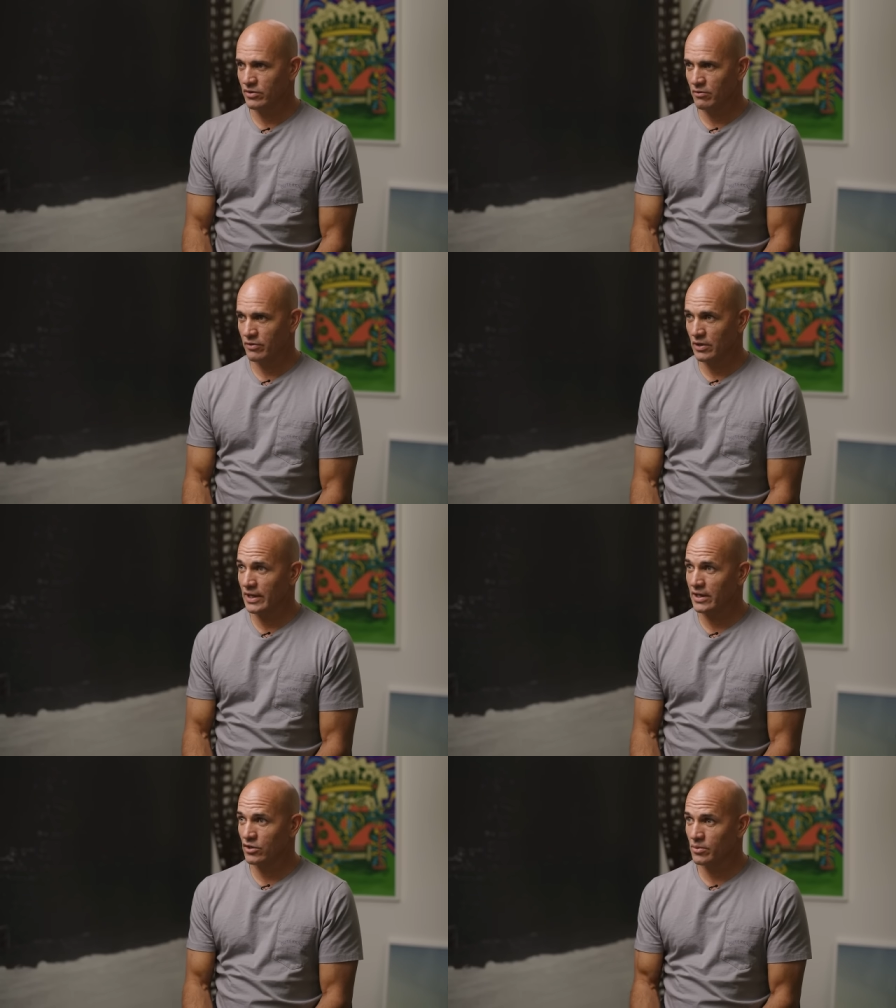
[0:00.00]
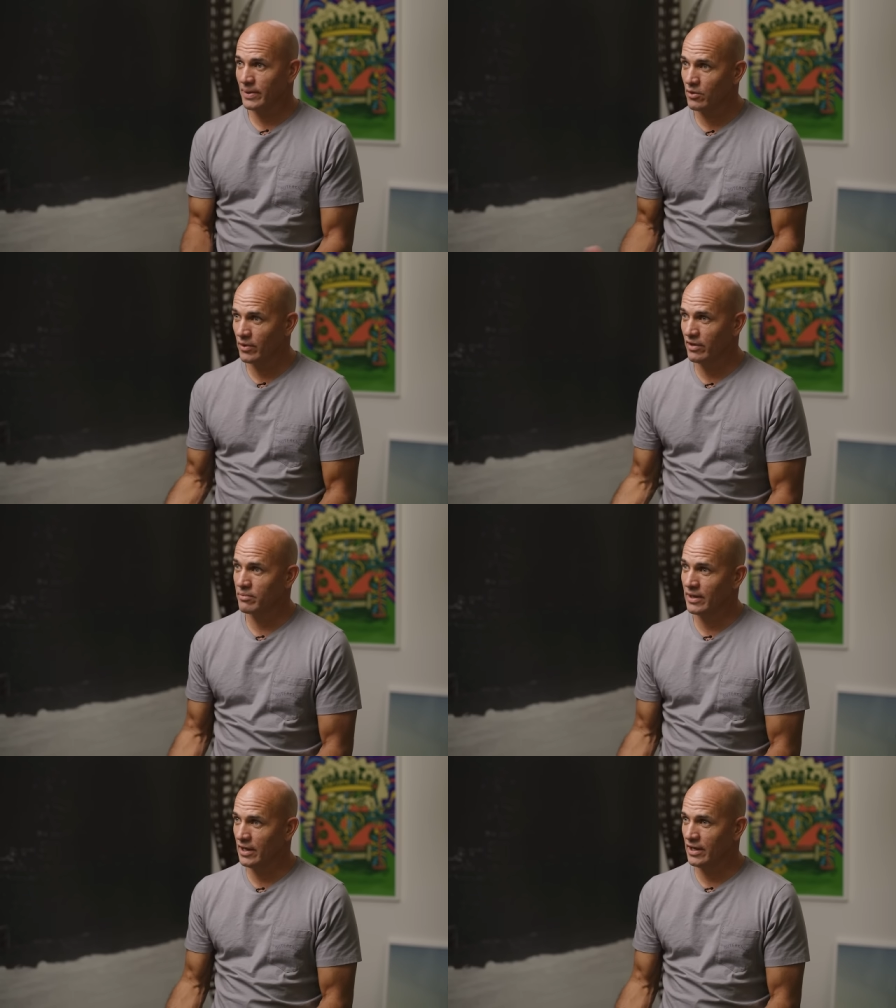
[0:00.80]
Does it feel like there's a better
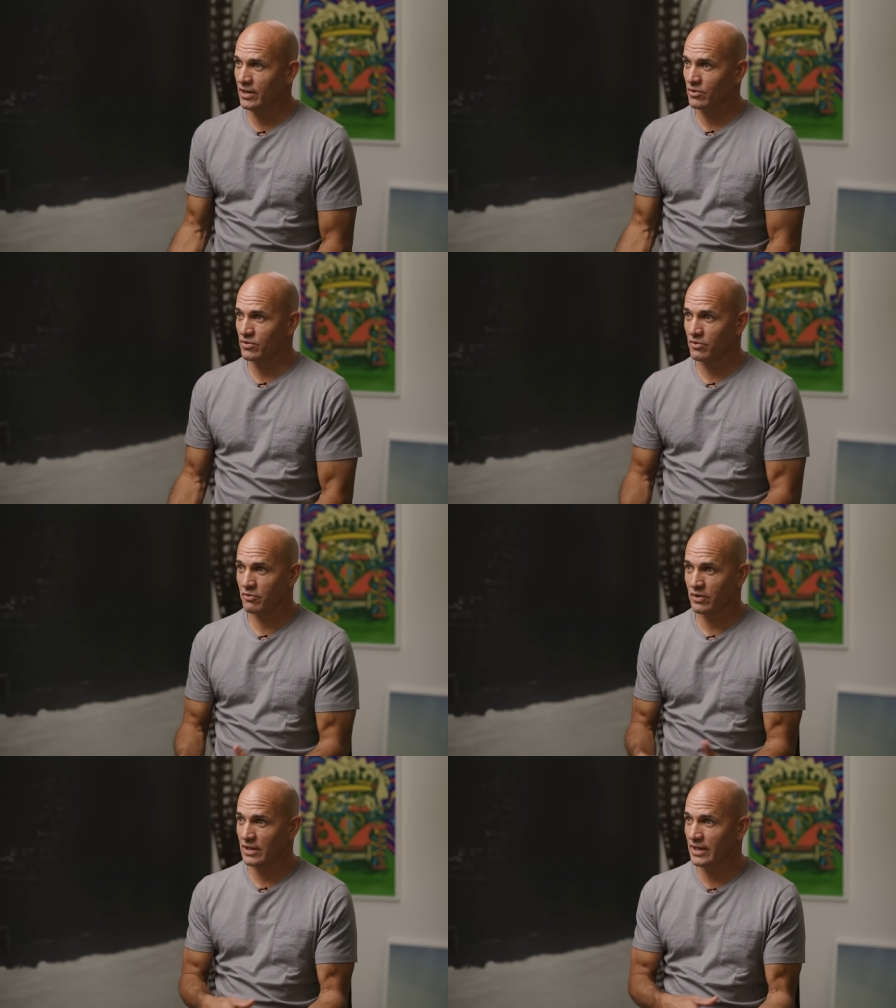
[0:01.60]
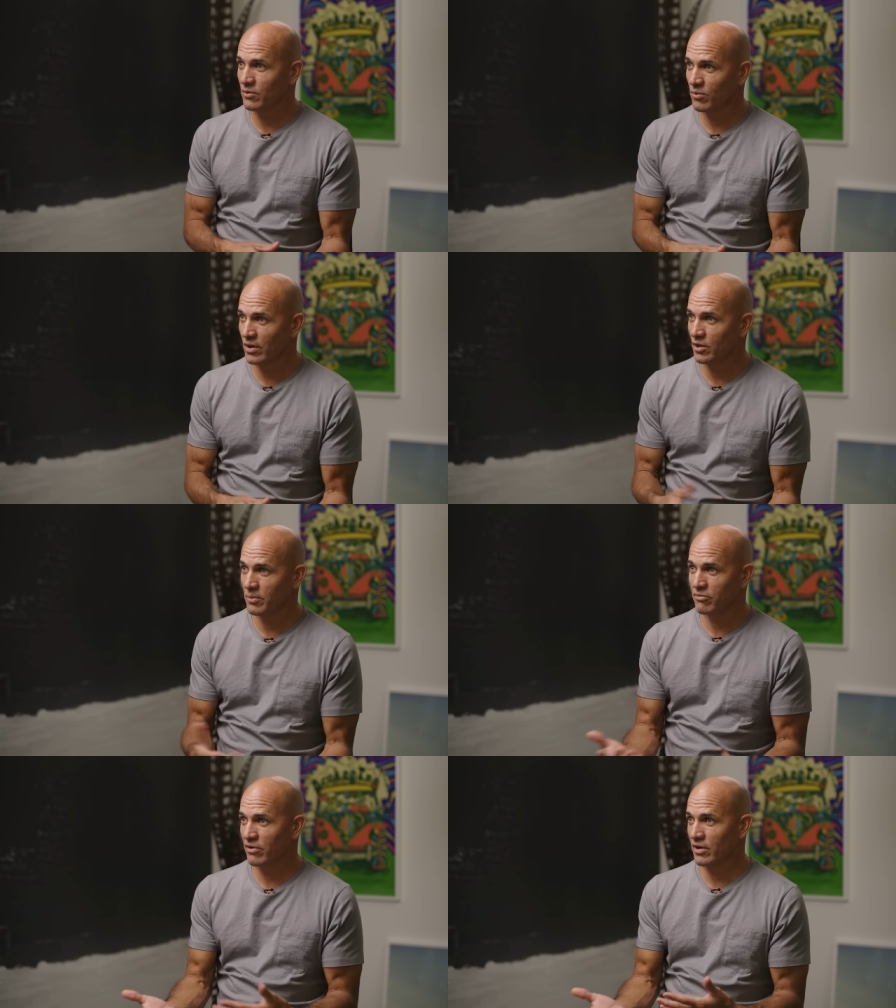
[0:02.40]
wave behind, or does this feel like one
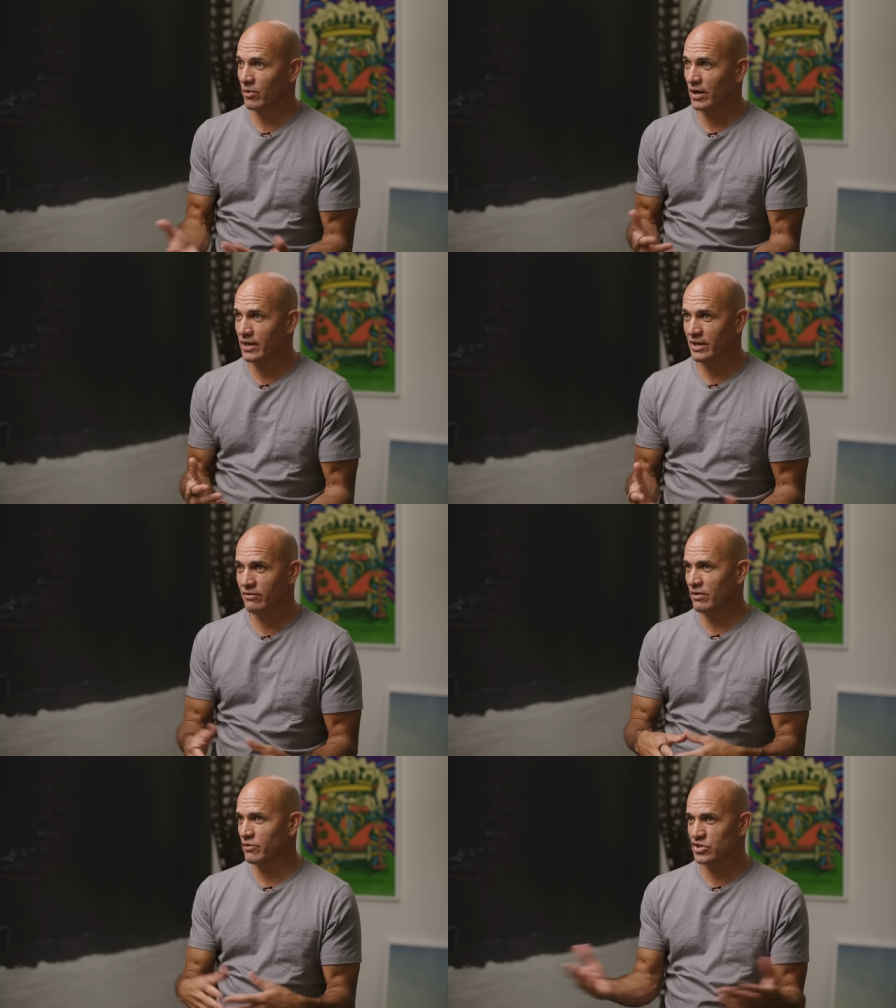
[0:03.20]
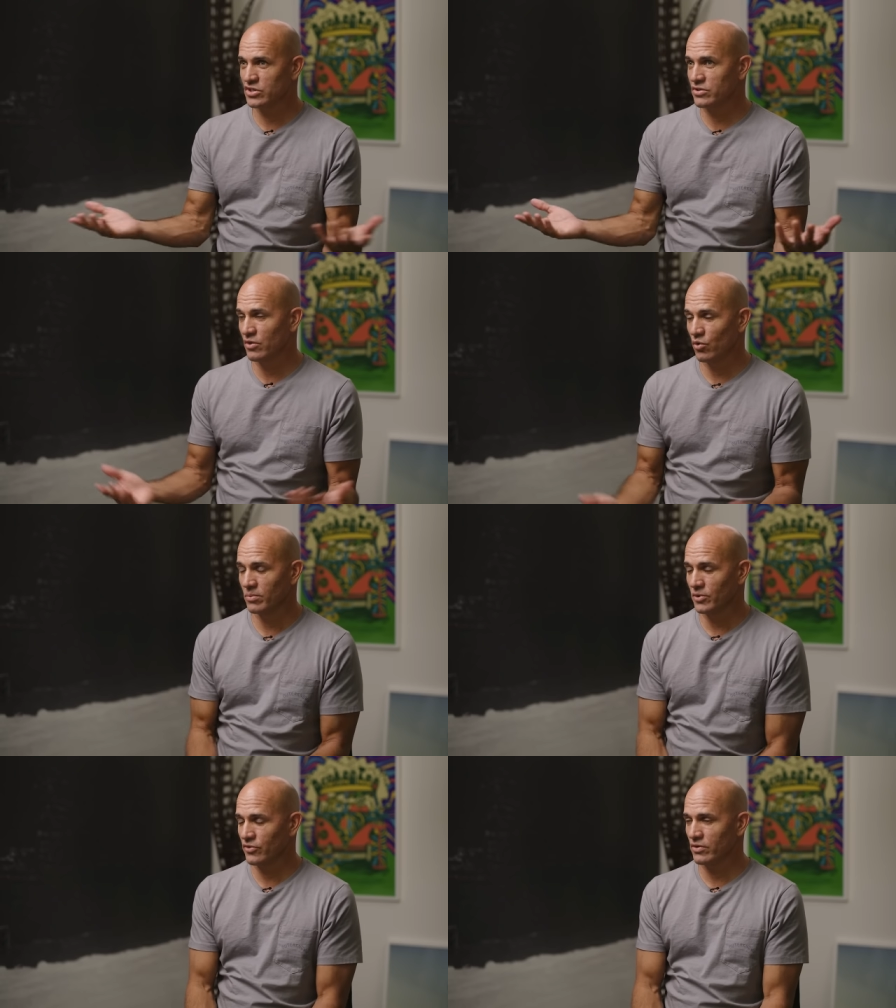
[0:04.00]
that'd be fun to ride, even if it's just a
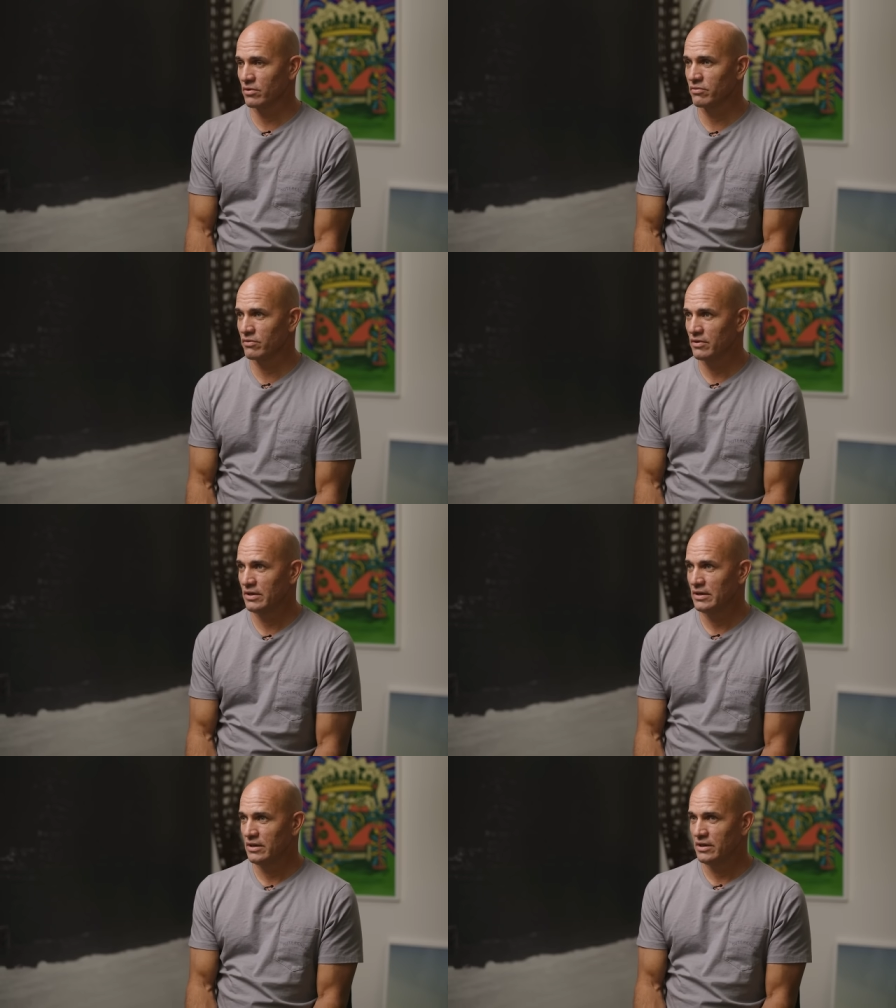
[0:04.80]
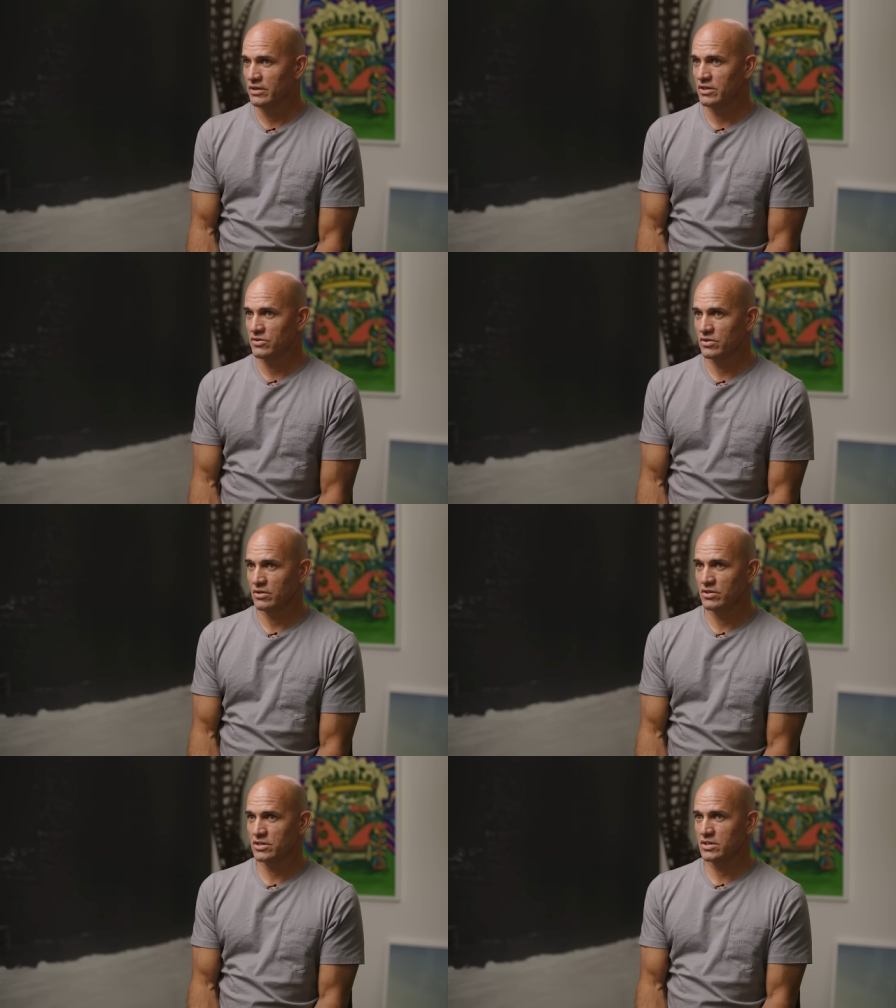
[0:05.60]
normal surf, just
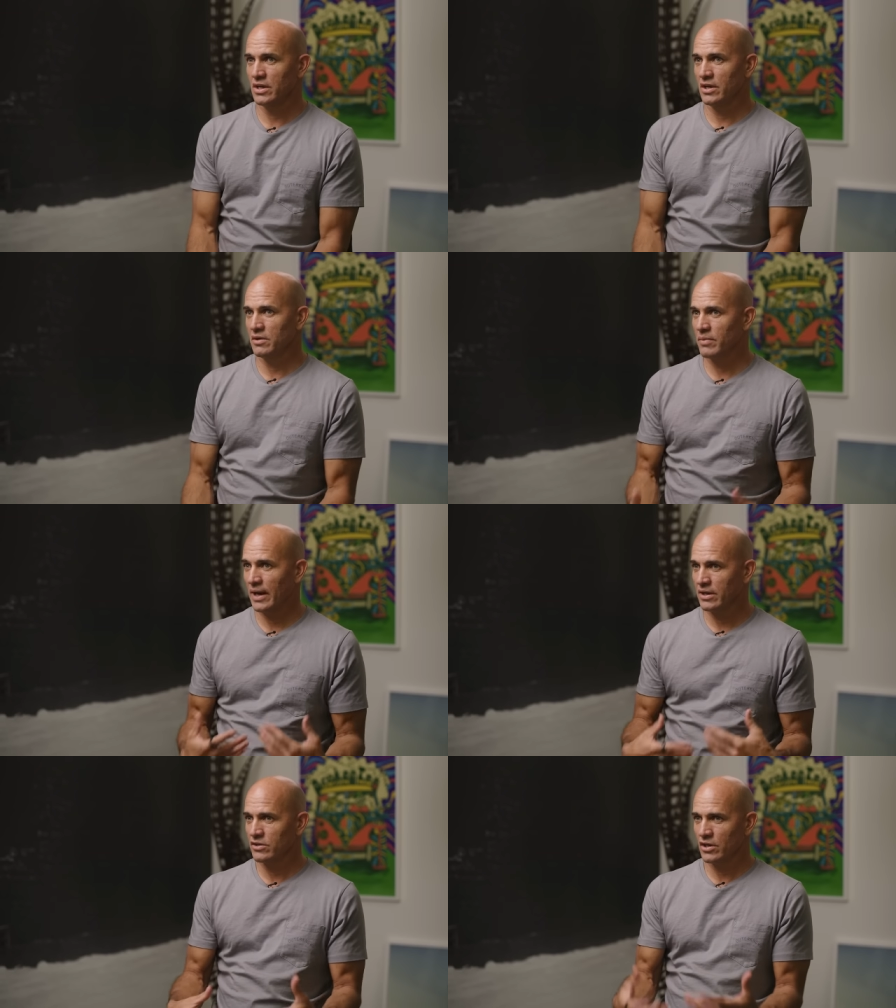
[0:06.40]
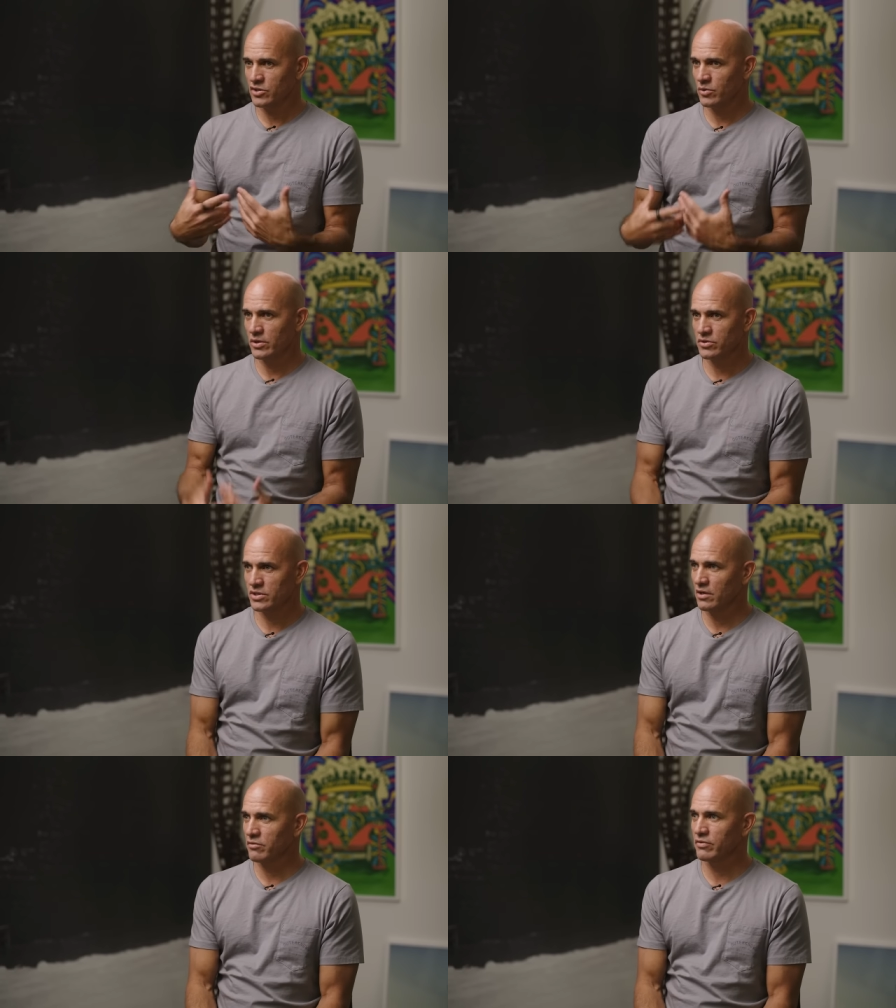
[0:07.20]
just to get back in touch with
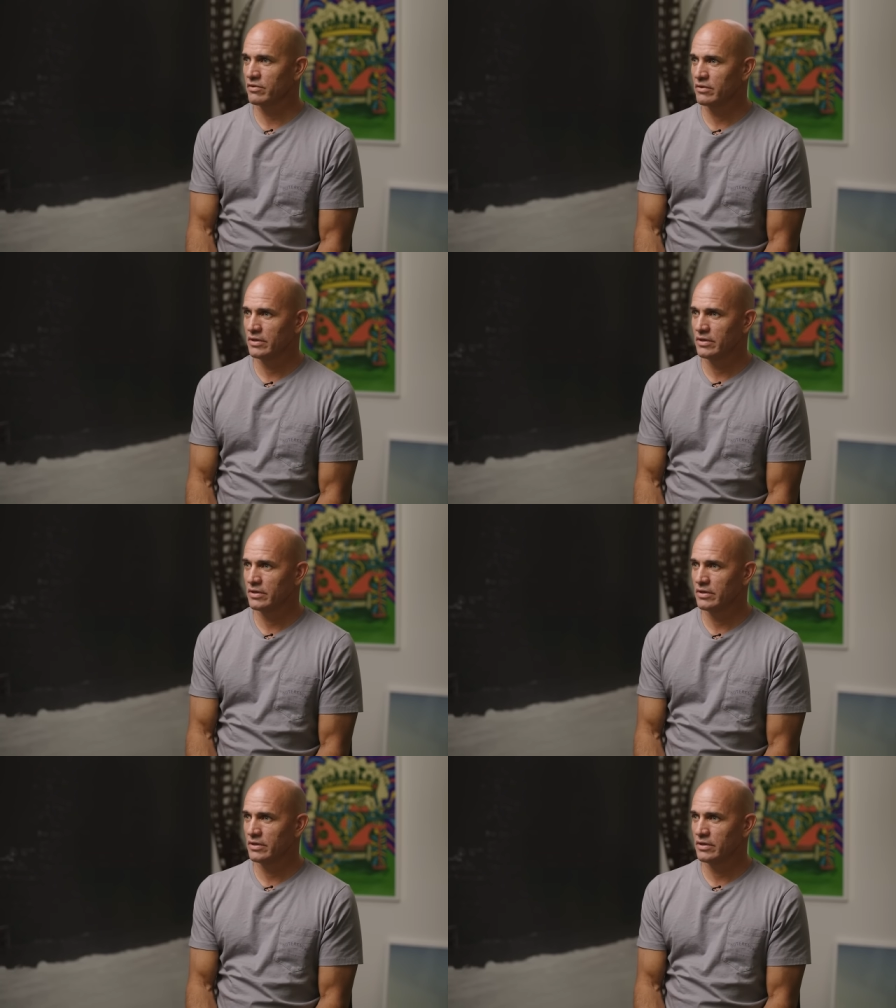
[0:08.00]
yourself.